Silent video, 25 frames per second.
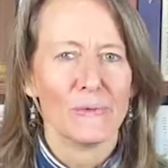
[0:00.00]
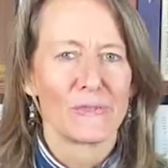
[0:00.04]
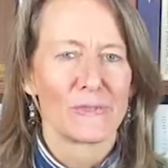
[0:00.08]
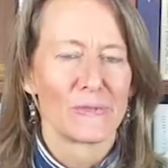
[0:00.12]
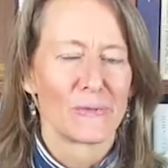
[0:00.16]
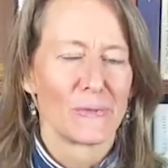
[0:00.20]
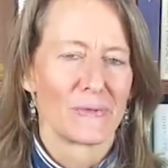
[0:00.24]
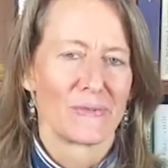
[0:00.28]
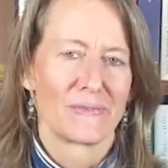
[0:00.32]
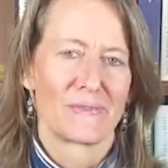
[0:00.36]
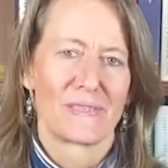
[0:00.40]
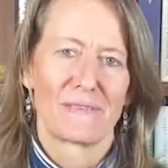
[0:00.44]

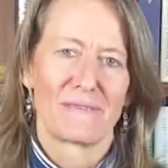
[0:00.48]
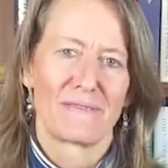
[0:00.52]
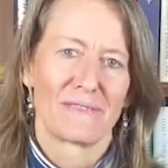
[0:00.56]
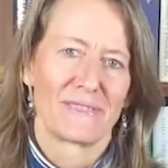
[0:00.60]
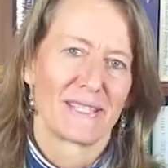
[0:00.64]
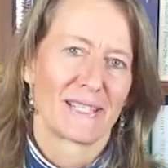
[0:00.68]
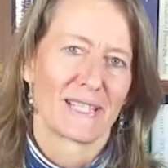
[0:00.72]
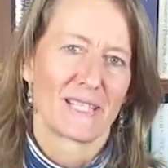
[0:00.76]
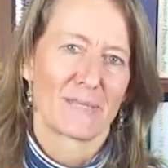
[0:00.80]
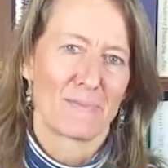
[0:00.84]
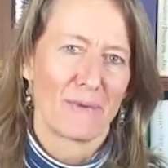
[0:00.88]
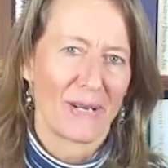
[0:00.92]
sorts of different
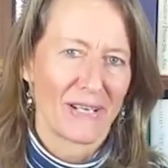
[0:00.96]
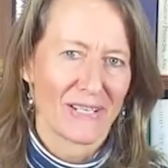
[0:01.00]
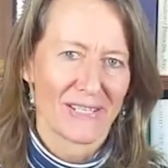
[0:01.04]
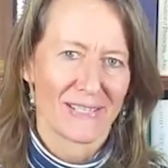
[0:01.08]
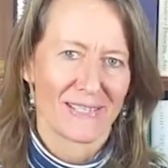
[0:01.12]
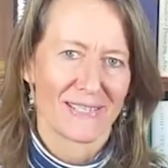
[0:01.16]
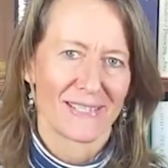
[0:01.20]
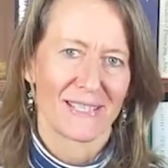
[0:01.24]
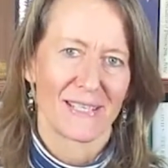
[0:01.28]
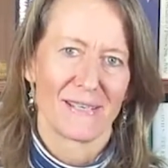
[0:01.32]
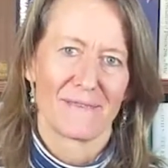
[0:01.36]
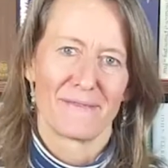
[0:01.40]

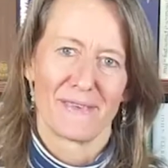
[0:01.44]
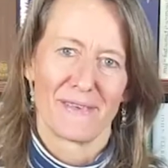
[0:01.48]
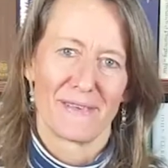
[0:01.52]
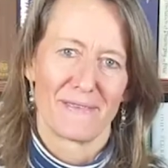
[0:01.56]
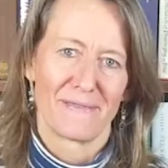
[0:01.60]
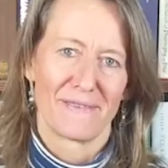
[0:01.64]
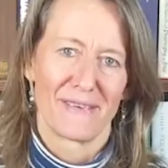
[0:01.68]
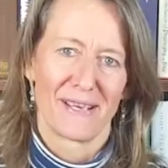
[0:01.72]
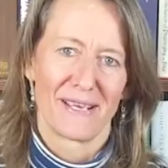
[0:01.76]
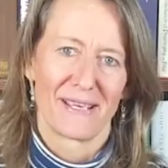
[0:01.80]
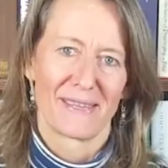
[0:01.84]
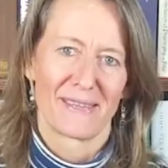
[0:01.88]
expressions of our
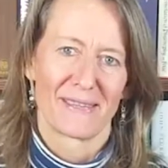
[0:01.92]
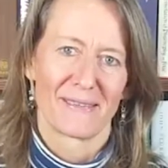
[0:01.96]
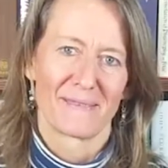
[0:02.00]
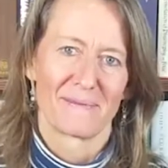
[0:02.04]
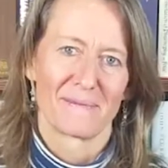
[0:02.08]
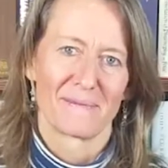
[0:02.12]
faith.